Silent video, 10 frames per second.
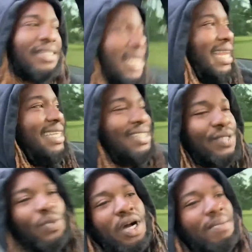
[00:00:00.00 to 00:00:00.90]
that. He just
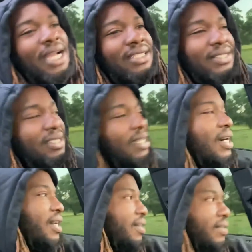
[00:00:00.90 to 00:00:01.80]
walked back to his
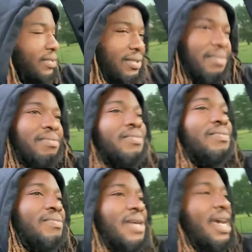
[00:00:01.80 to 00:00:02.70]
car.
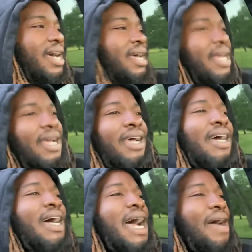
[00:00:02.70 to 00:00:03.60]
Man,
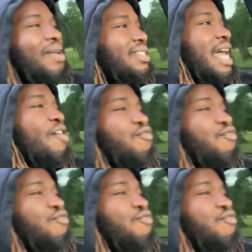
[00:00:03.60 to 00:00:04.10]
I was like,